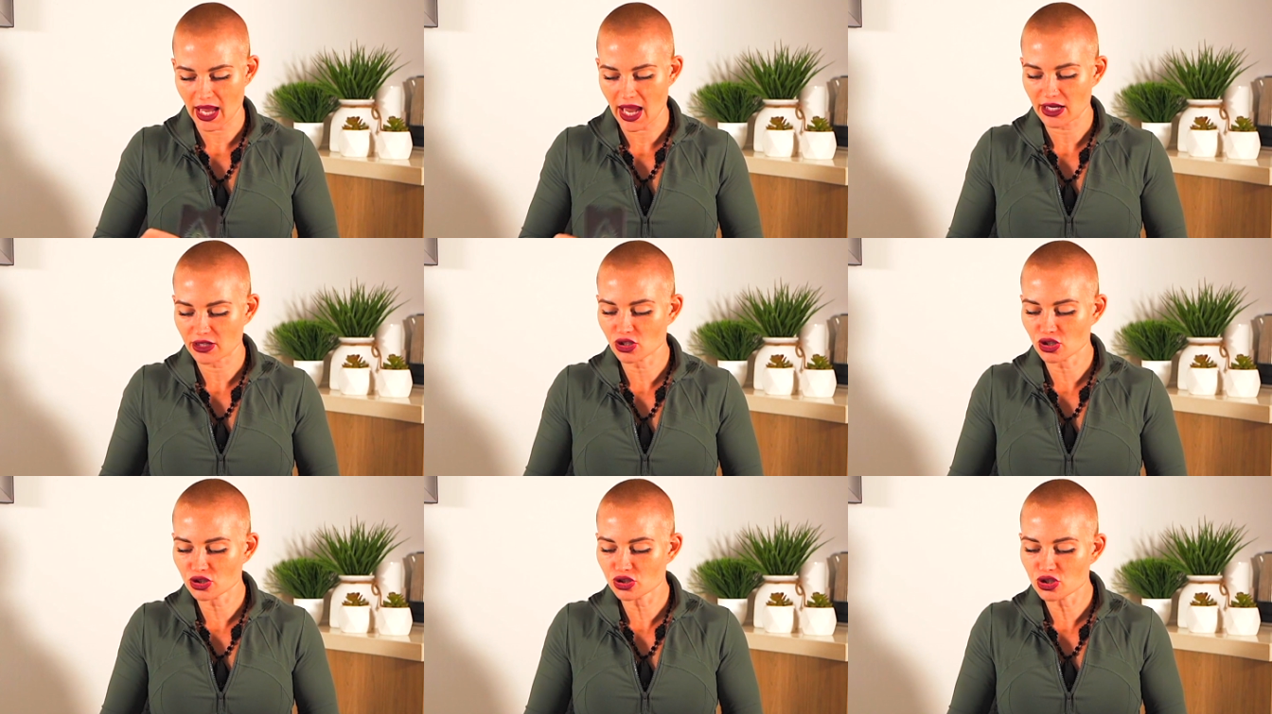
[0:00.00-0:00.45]

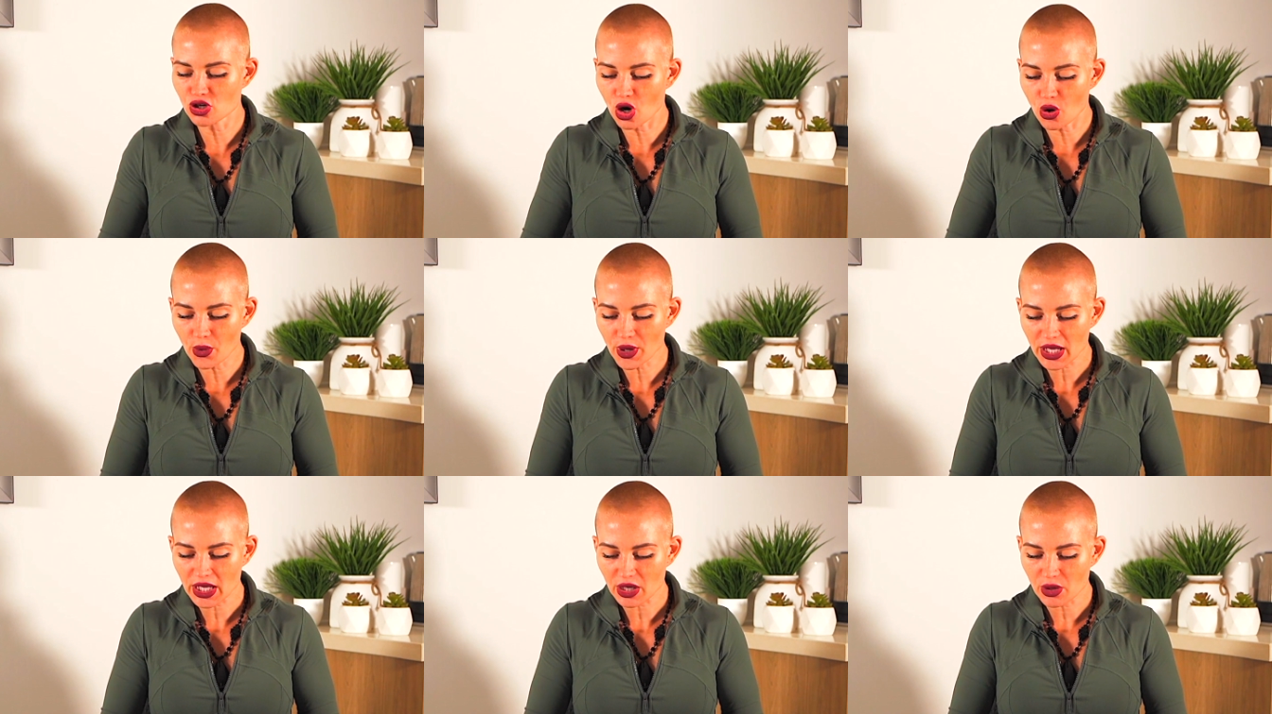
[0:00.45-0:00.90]
and your
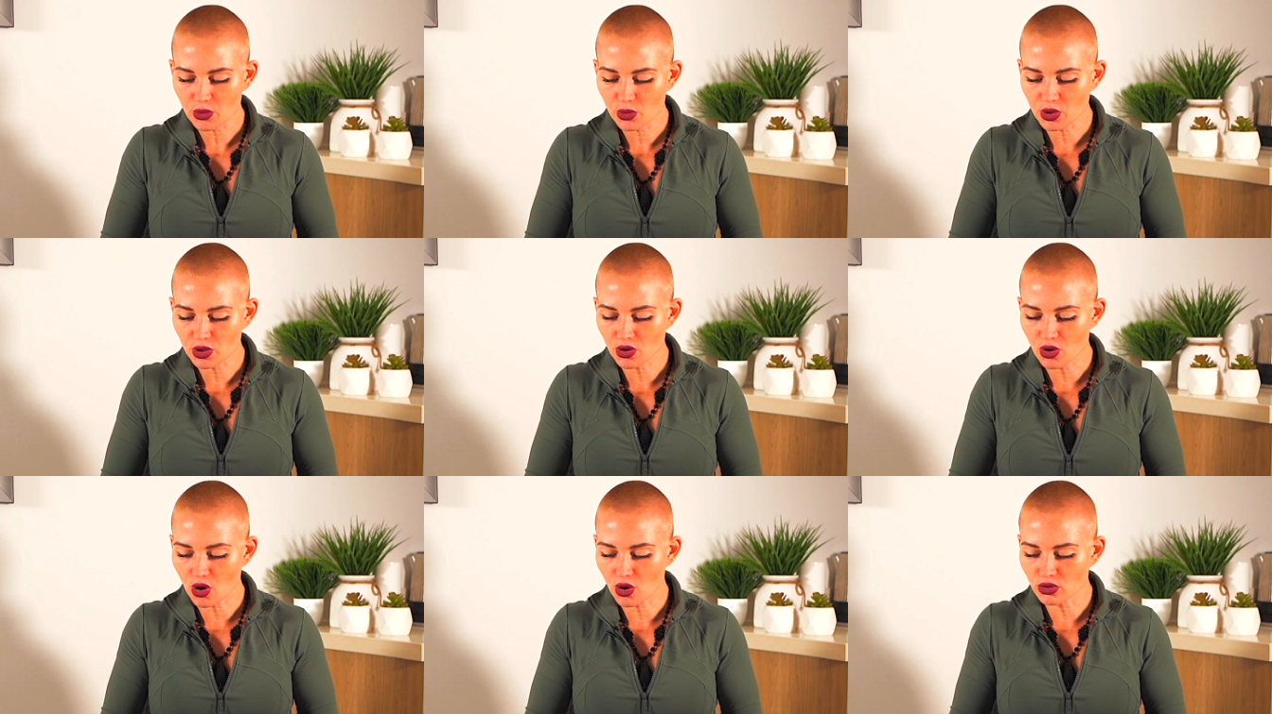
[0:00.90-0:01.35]
knowing
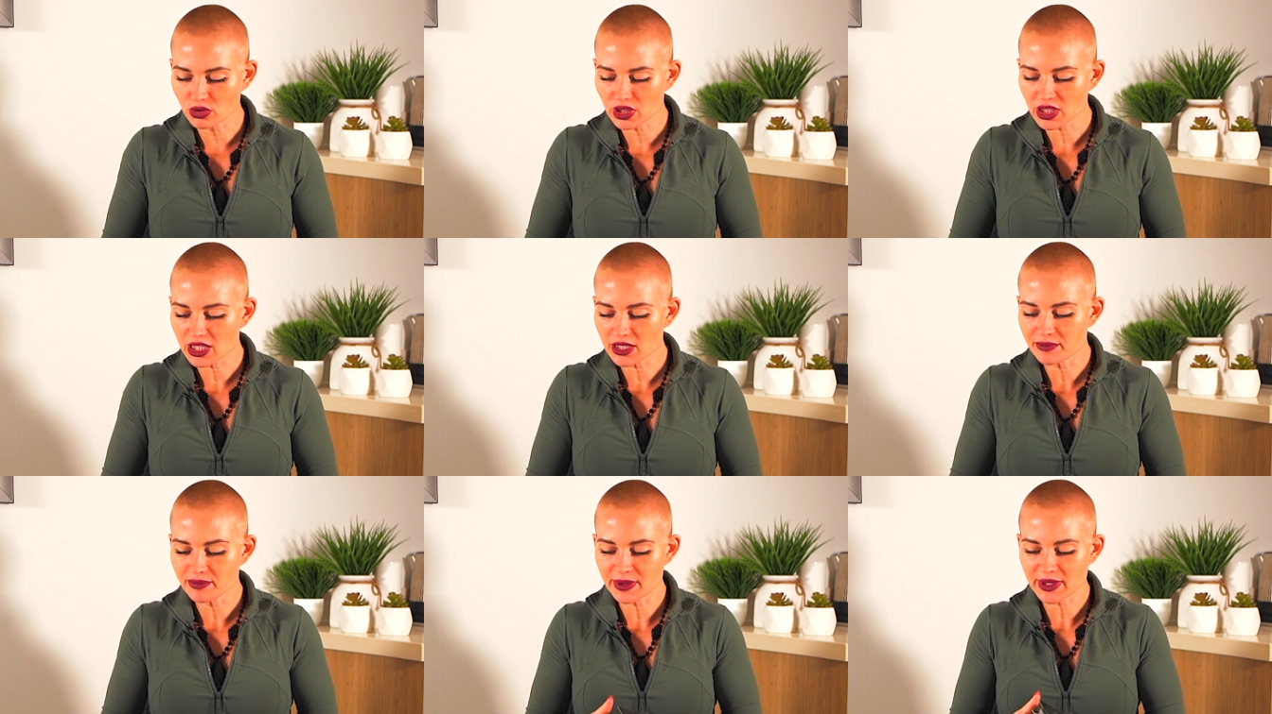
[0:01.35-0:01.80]
will
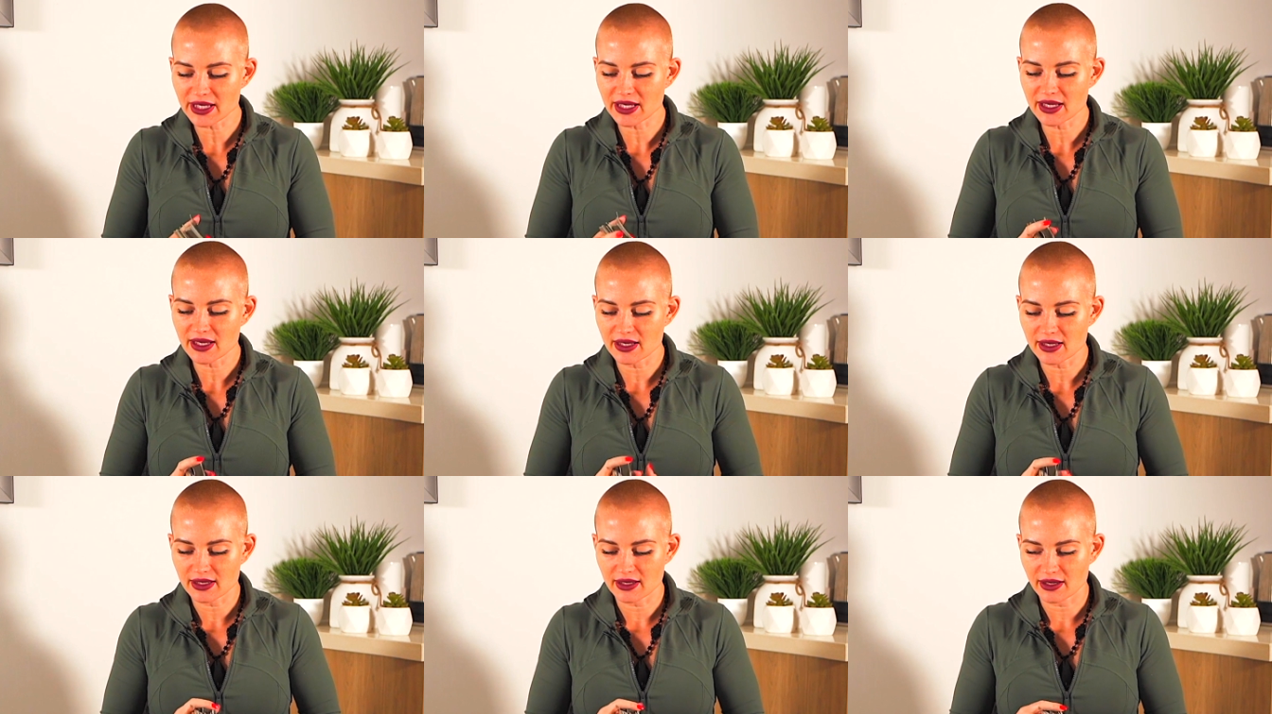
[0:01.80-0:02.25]
only
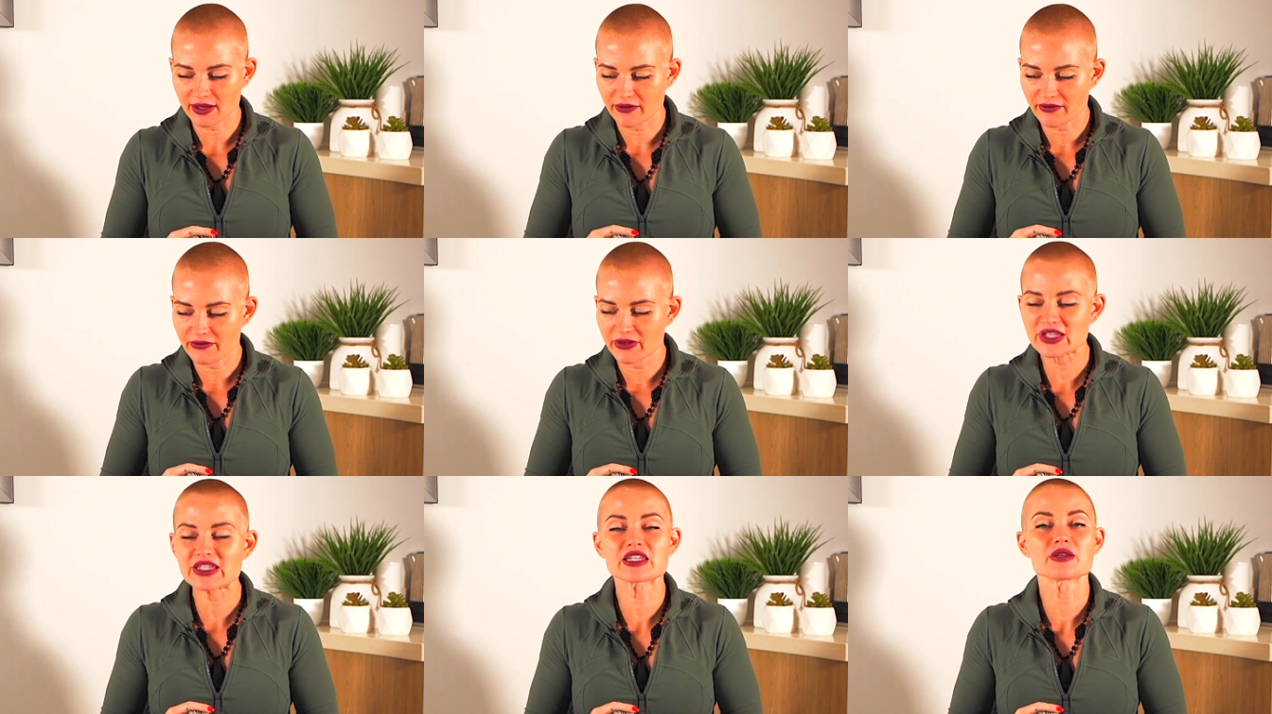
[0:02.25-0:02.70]
be
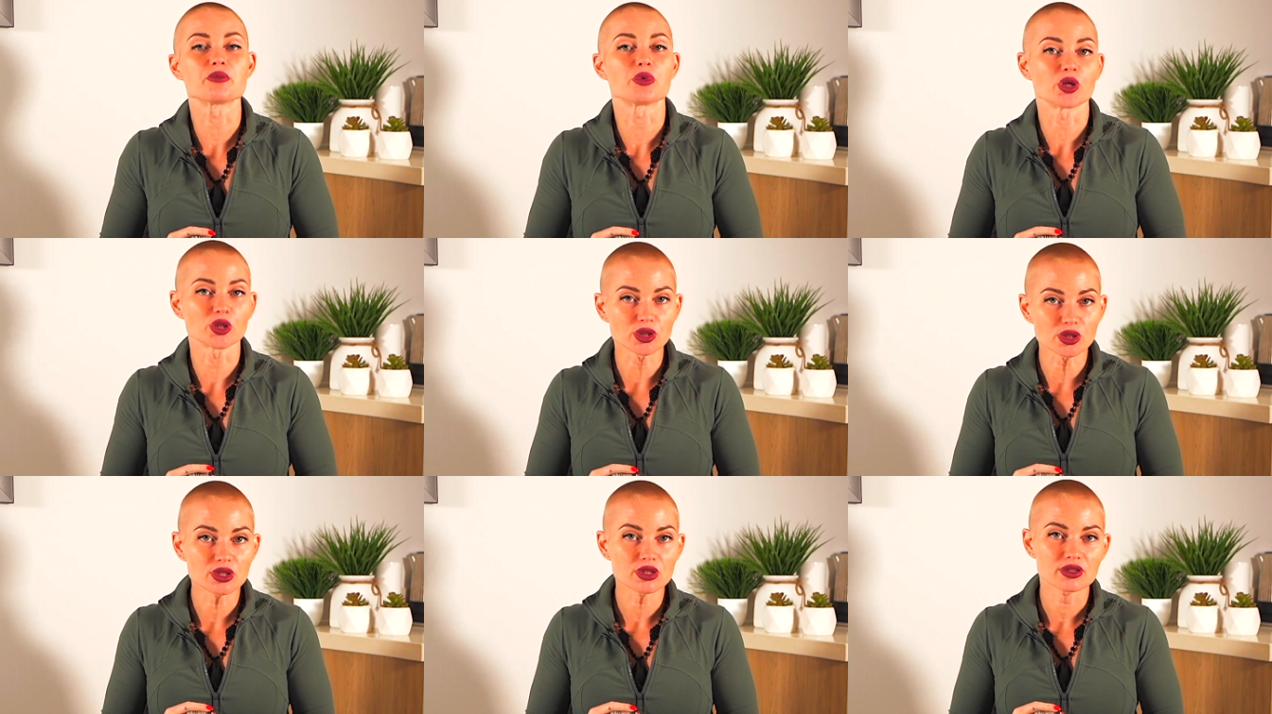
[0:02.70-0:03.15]

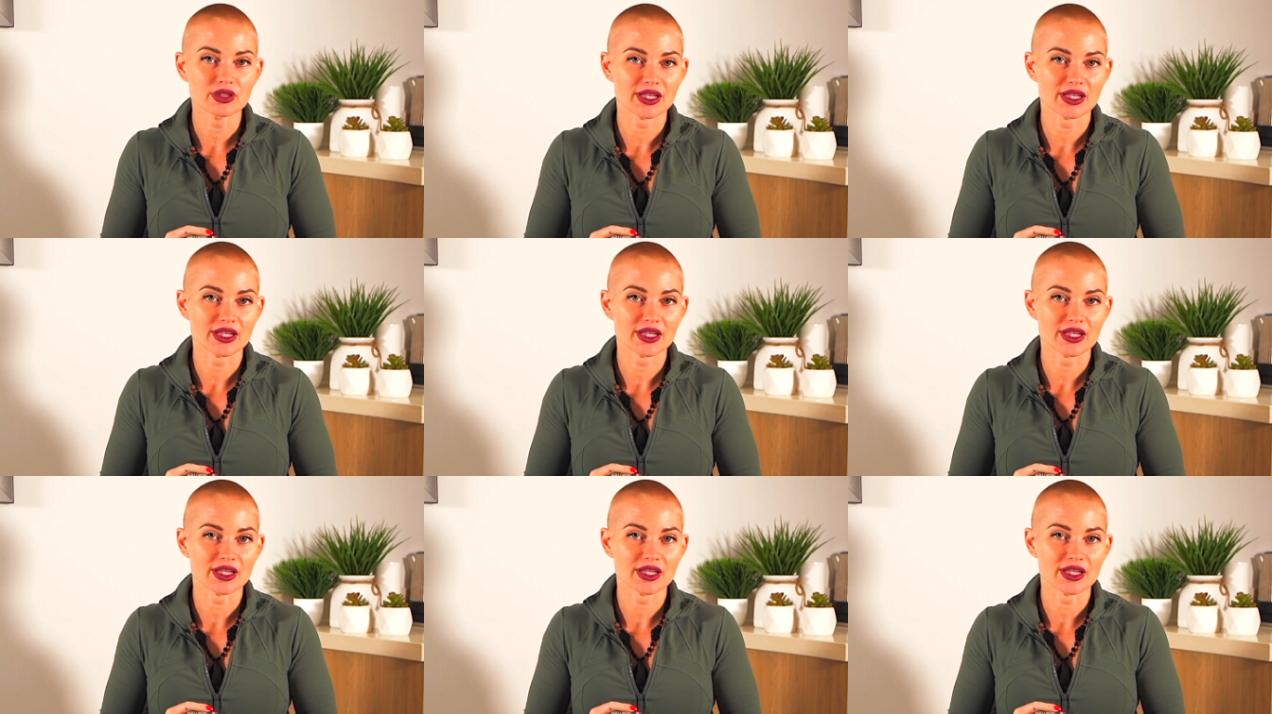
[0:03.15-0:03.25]
visible,